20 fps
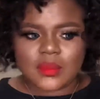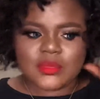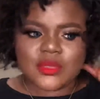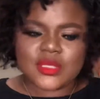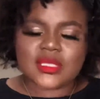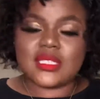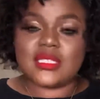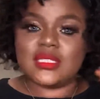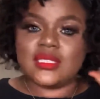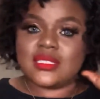
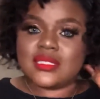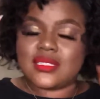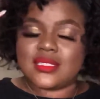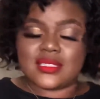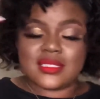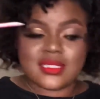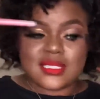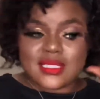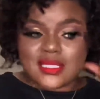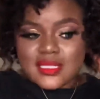using
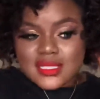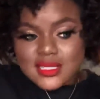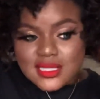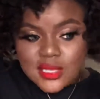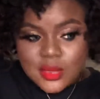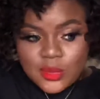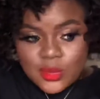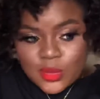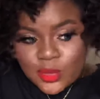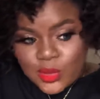this
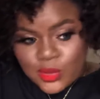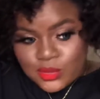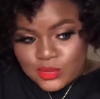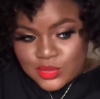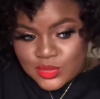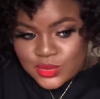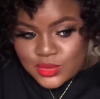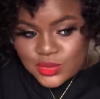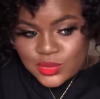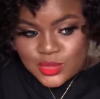tail comb
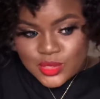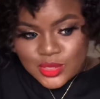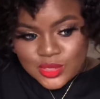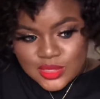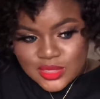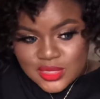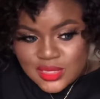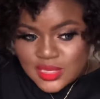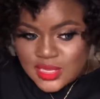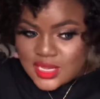to just
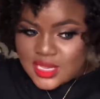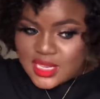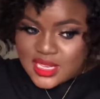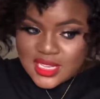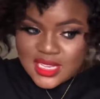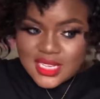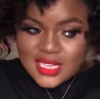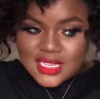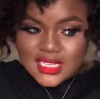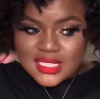
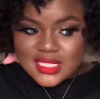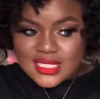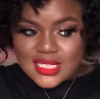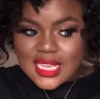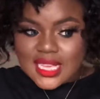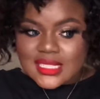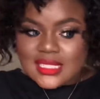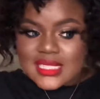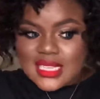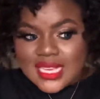
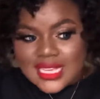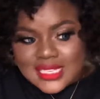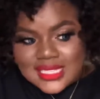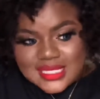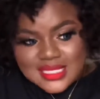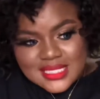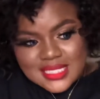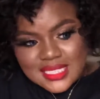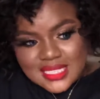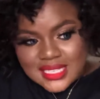scatter it
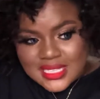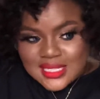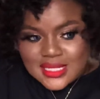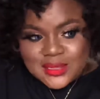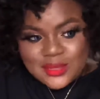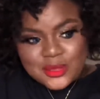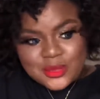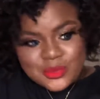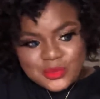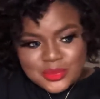a
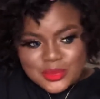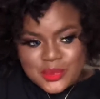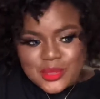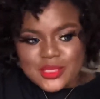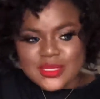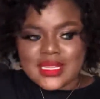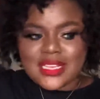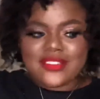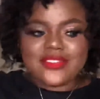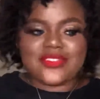little bit because
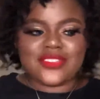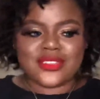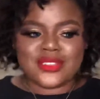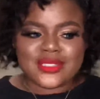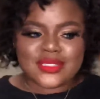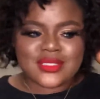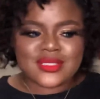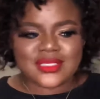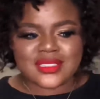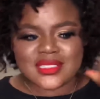I feel
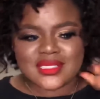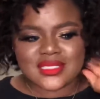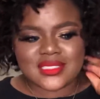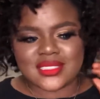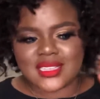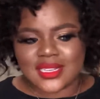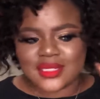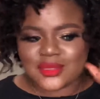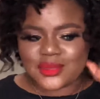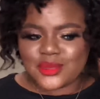they
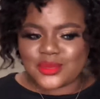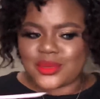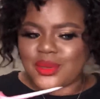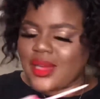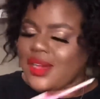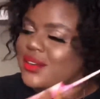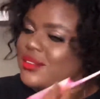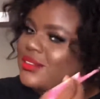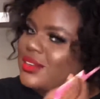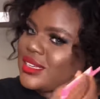are too
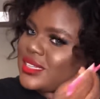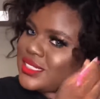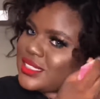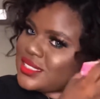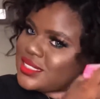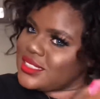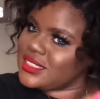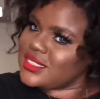arranged.